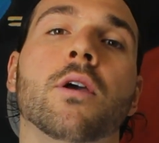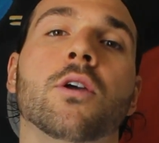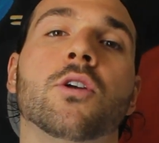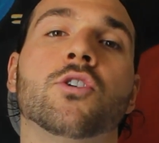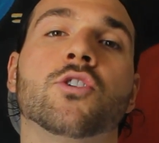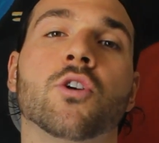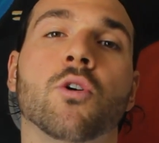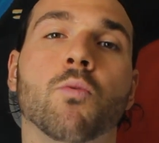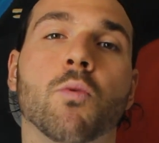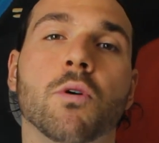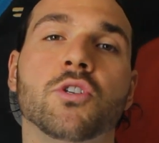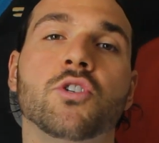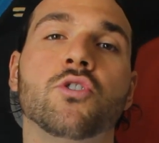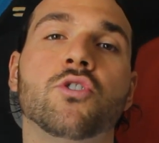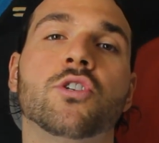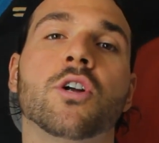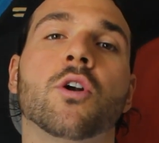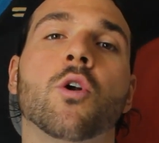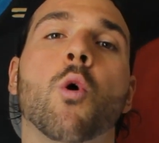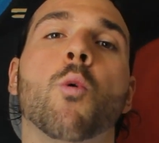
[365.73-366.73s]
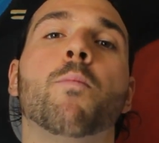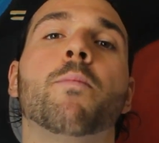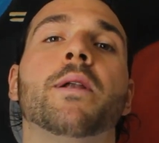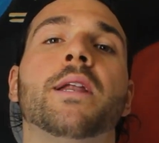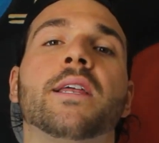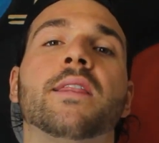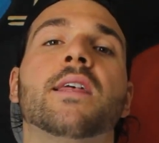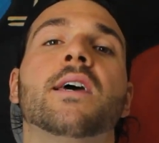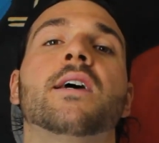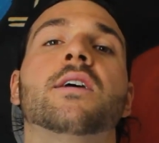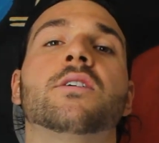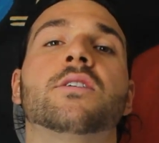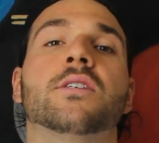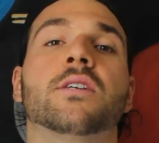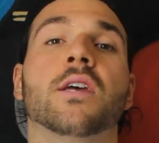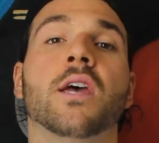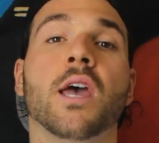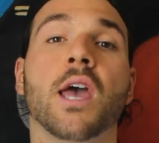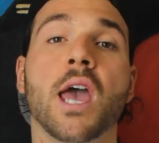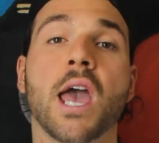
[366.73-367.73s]
So once you start opening
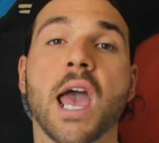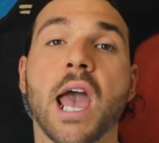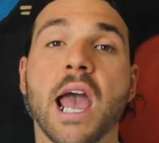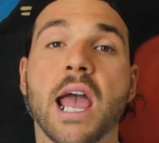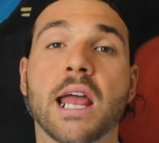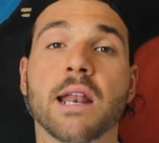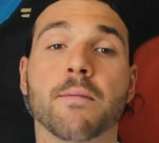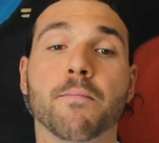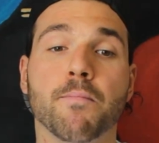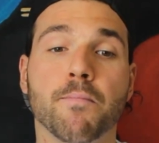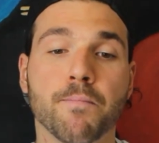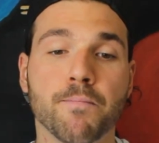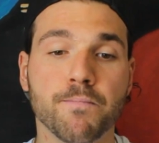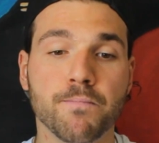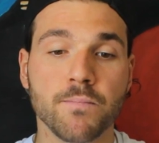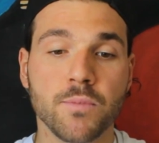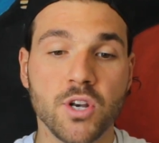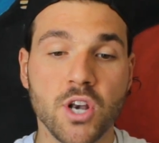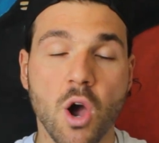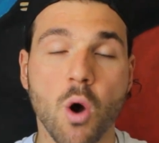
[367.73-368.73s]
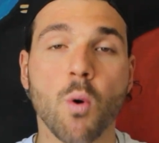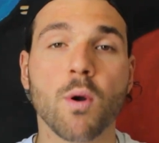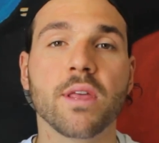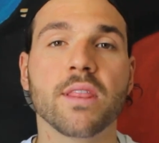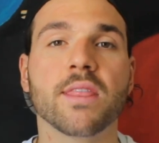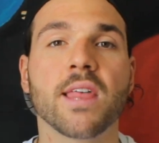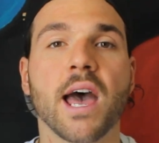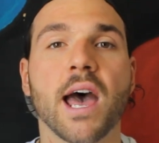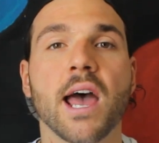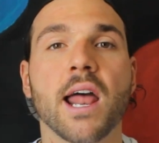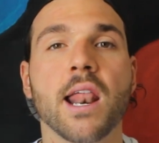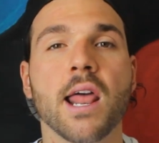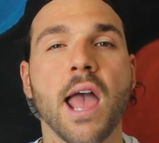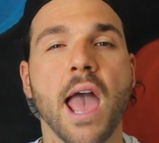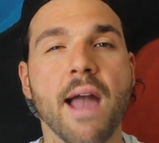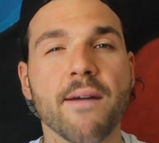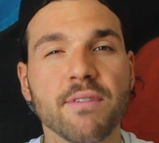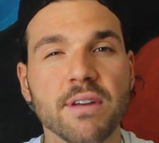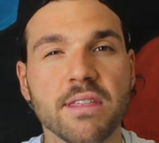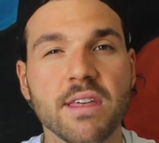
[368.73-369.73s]
this and knowing that
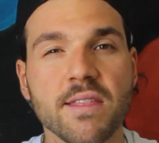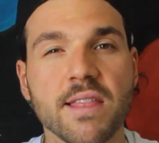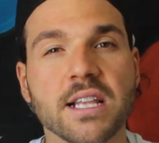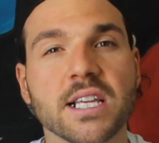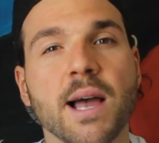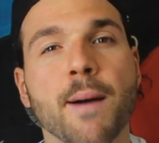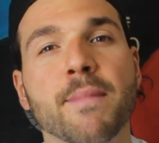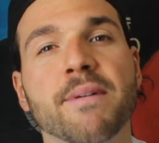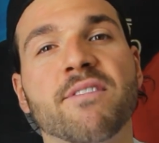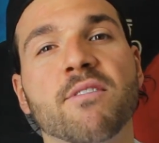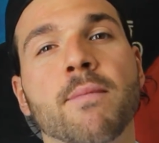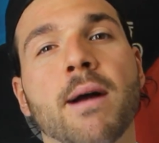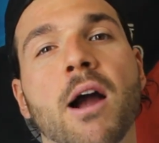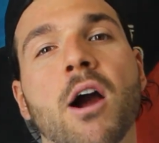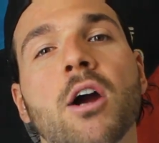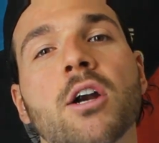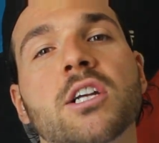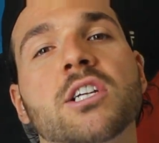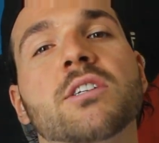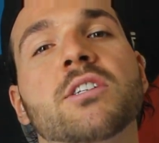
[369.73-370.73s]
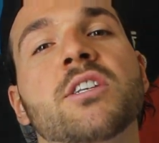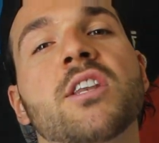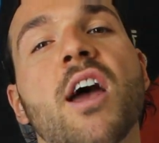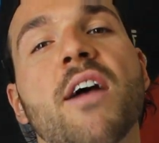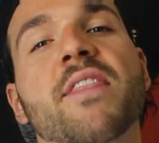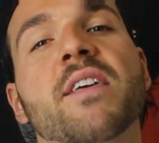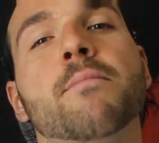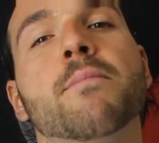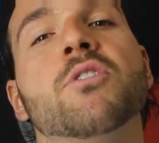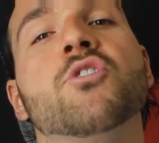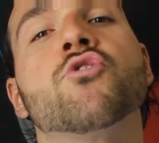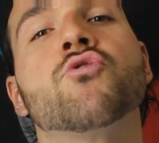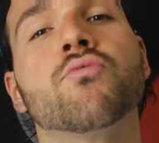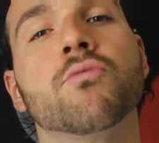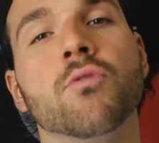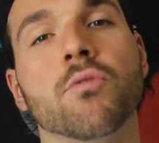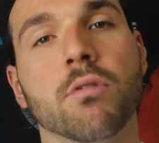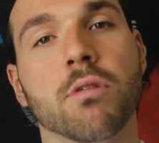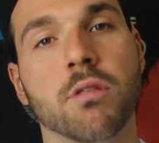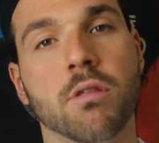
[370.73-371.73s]
everything that's coming from my heart is nothing but
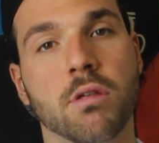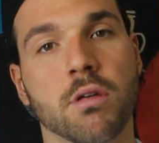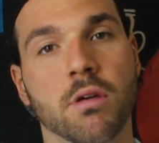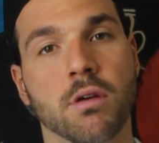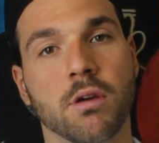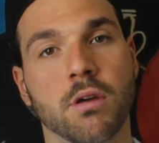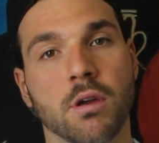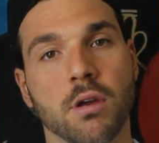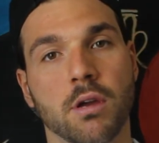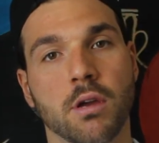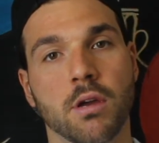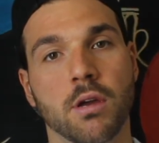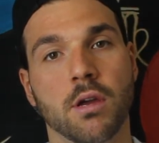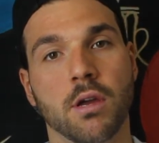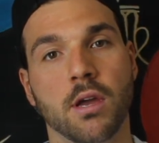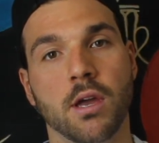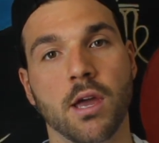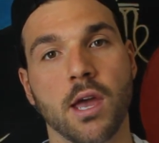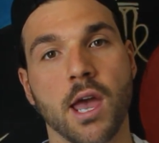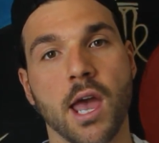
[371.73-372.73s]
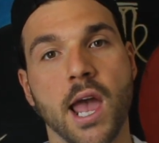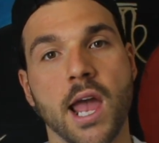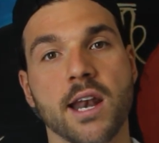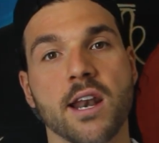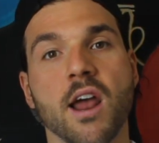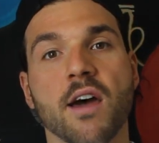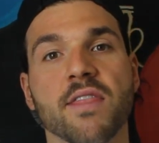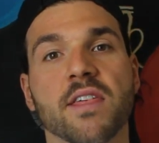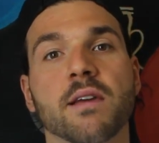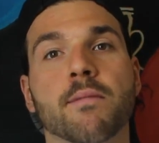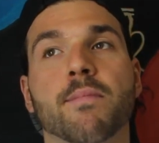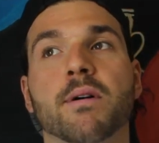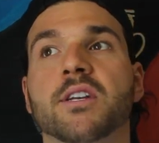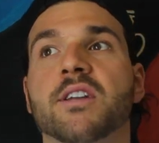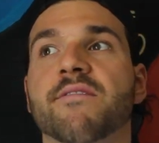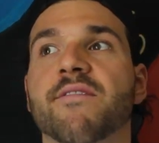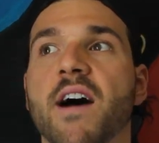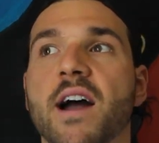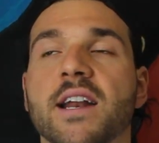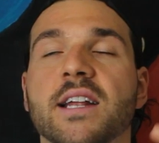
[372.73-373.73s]
truth and nothing but
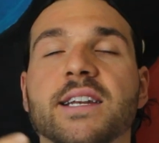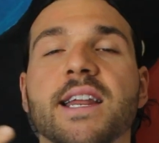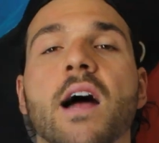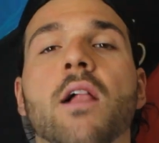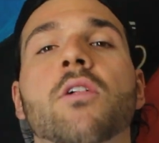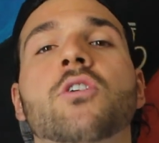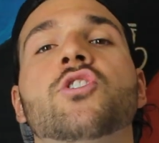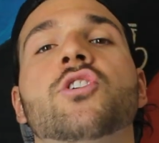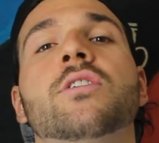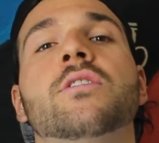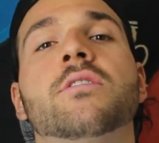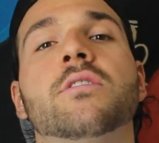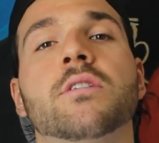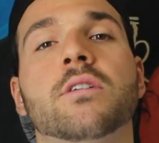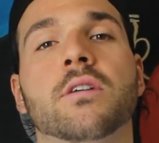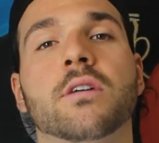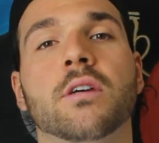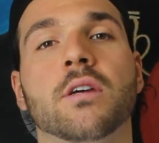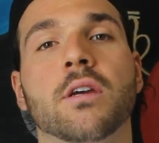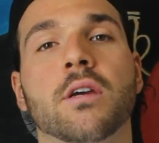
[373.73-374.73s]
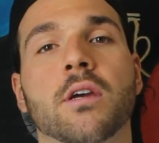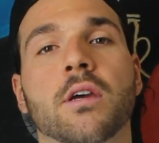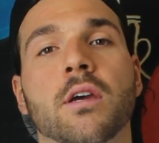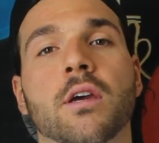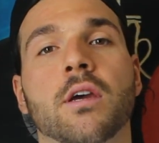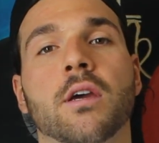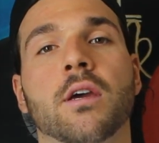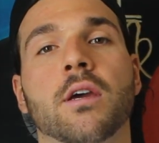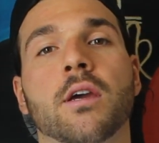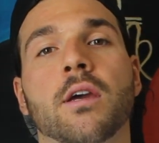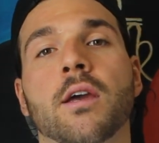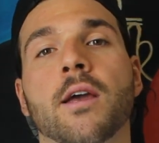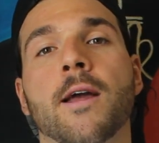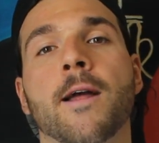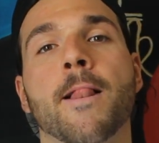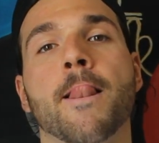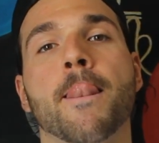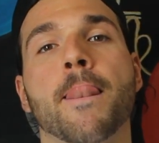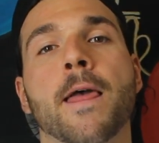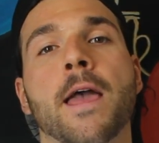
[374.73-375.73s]
divine intelligence,
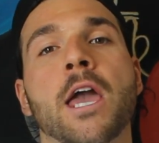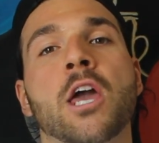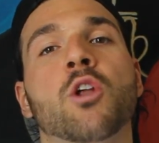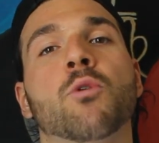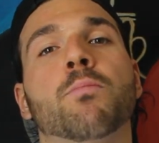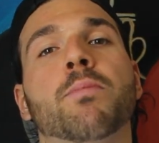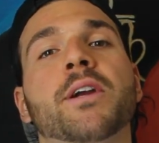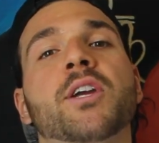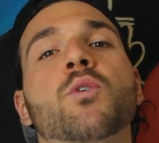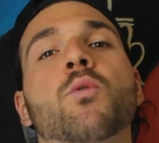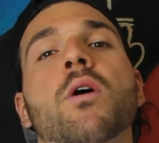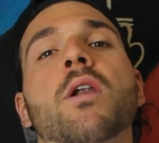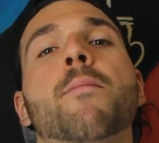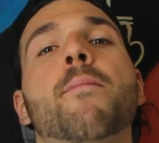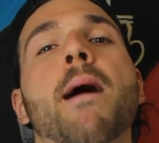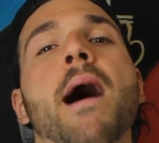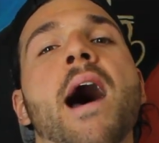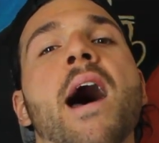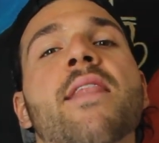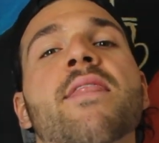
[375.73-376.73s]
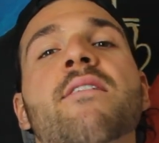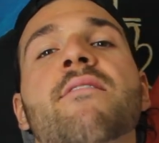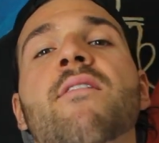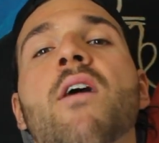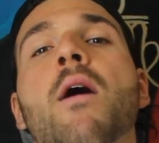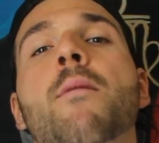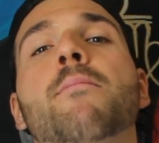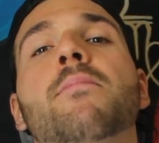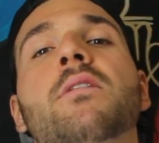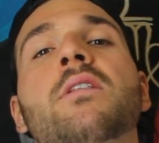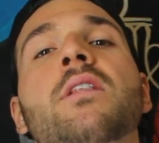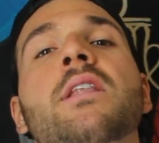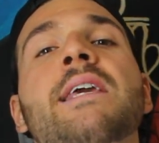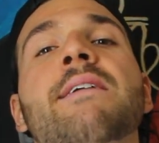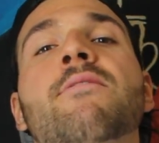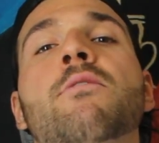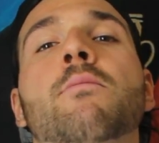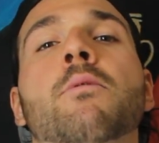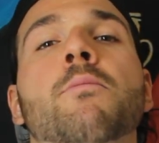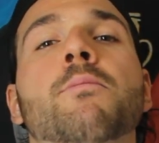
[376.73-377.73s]
it'll bring you on a path of
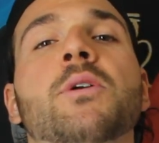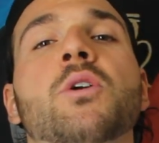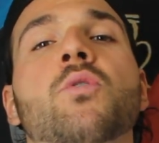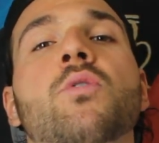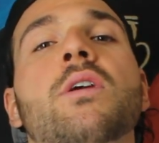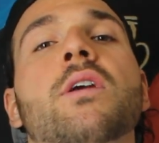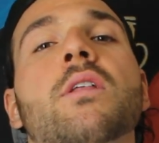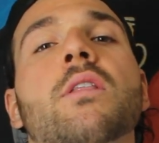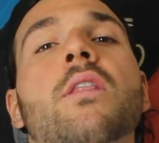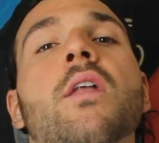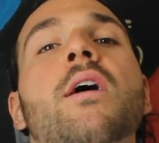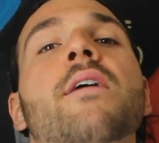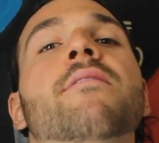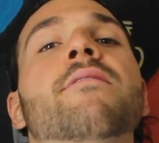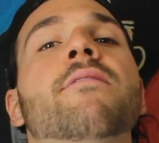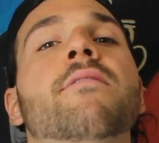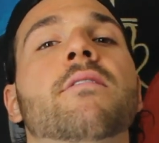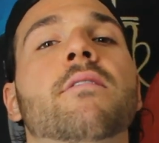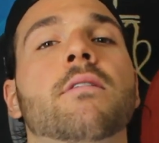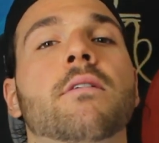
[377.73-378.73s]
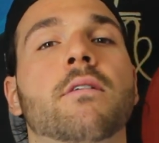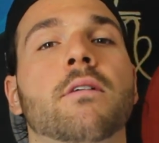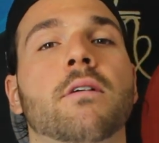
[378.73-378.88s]
unbelievable beauty in life.